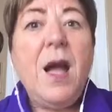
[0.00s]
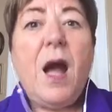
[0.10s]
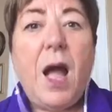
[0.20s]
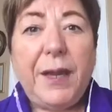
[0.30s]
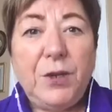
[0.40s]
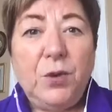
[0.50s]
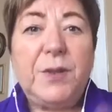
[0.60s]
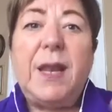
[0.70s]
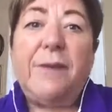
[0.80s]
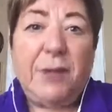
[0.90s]
I know
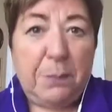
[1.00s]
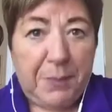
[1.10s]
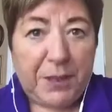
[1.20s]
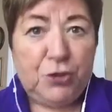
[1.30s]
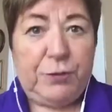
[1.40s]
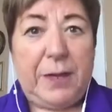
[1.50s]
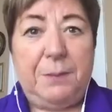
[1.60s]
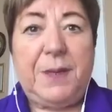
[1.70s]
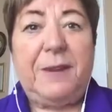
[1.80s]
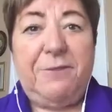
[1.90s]
that having a big
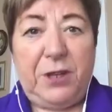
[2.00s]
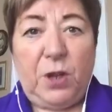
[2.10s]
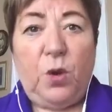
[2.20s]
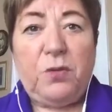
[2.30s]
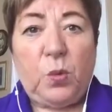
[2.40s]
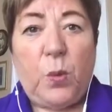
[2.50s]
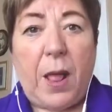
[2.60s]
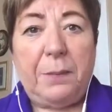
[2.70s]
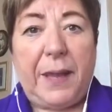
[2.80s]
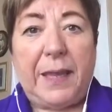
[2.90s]
dream can feel
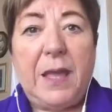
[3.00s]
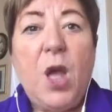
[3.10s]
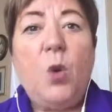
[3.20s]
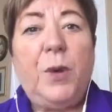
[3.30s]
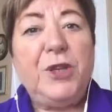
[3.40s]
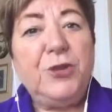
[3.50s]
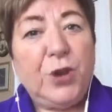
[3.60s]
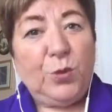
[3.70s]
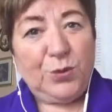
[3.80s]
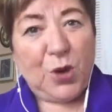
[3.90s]
overwhelming when you
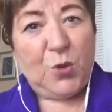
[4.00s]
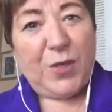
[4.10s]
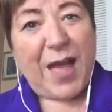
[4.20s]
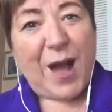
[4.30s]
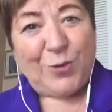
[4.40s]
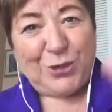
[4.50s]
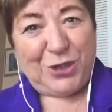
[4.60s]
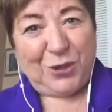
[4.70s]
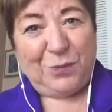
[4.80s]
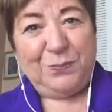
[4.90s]
don't know the how
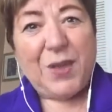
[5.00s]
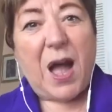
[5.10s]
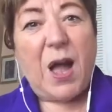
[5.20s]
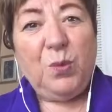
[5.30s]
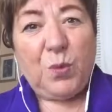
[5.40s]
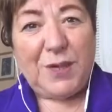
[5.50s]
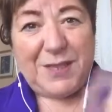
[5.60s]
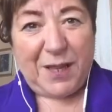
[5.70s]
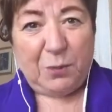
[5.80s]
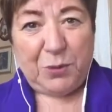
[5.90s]
to. I want
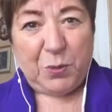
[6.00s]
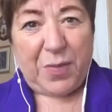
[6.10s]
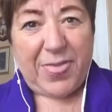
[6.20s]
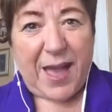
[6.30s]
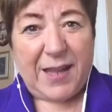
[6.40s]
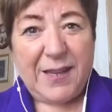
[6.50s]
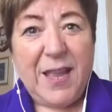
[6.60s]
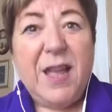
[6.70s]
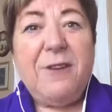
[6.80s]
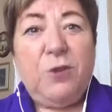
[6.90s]
to help you with that.
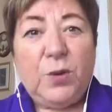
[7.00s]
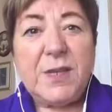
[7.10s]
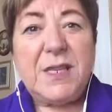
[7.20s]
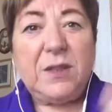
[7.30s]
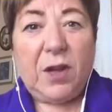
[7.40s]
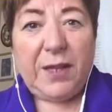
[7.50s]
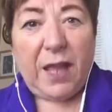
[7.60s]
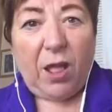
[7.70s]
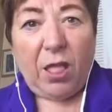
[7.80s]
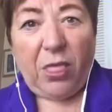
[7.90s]
Focusing on
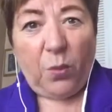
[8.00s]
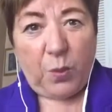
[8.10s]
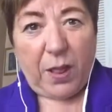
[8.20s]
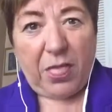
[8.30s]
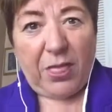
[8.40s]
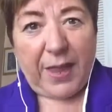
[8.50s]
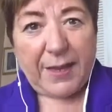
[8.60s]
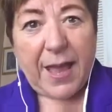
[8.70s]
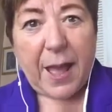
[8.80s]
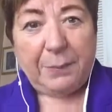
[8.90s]
health, wealth,
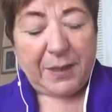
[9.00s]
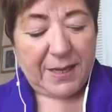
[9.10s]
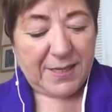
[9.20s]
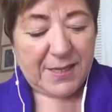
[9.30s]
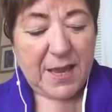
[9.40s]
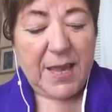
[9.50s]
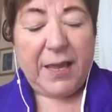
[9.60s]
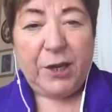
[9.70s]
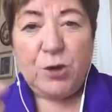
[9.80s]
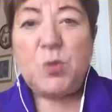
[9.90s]
and happiness,
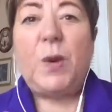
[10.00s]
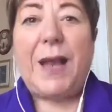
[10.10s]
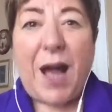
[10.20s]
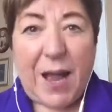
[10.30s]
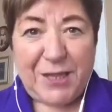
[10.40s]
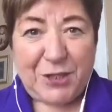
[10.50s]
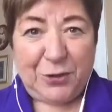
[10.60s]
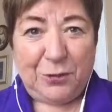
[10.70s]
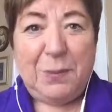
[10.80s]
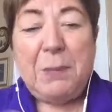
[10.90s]
here's what I
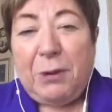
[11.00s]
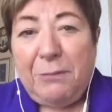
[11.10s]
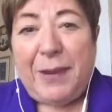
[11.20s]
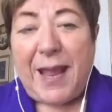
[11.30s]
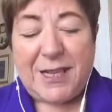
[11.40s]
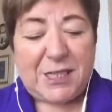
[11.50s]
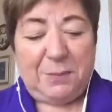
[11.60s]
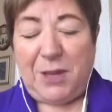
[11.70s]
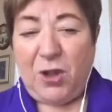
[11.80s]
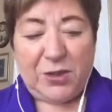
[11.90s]
do. People have been asking
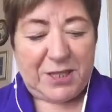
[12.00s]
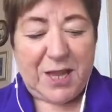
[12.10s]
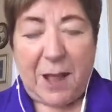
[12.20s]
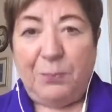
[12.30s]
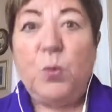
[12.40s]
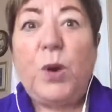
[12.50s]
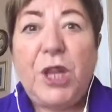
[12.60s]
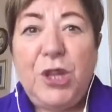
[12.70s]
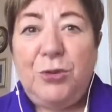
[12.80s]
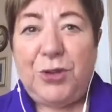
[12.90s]
me all the time, what
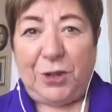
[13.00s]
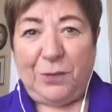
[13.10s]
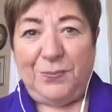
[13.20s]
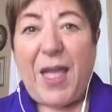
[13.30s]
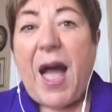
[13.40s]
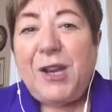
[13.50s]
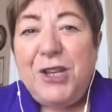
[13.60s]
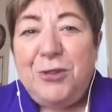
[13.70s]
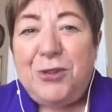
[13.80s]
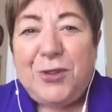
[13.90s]
do you do? How do
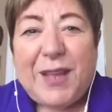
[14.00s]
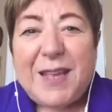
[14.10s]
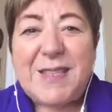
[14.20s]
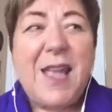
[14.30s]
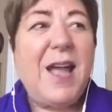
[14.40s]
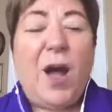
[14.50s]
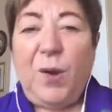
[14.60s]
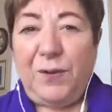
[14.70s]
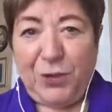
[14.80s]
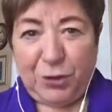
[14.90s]
you do this? How
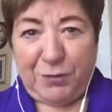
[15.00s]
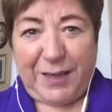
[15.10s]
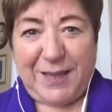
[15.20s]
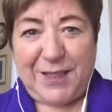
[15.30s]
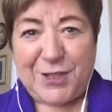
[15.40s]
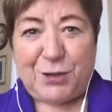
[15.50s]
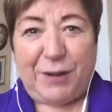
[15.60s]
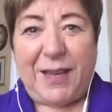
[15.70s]
have you created this great